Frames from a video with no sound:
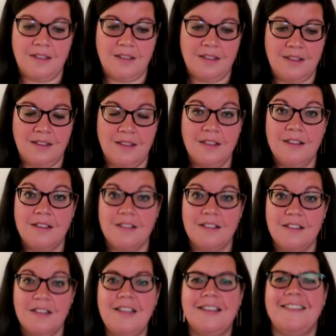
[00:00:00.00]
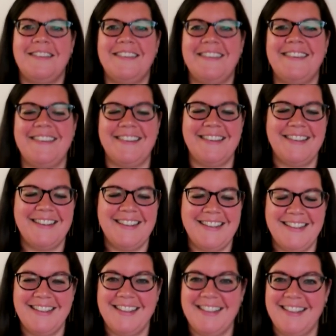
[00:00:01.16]

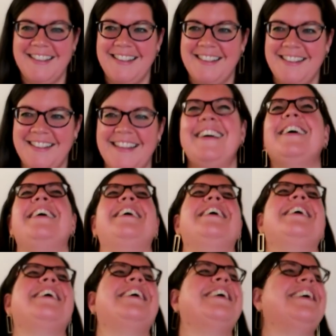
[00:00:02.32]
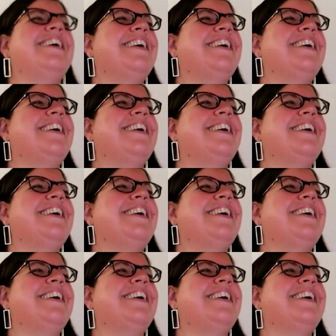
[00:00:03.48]
(not speaking)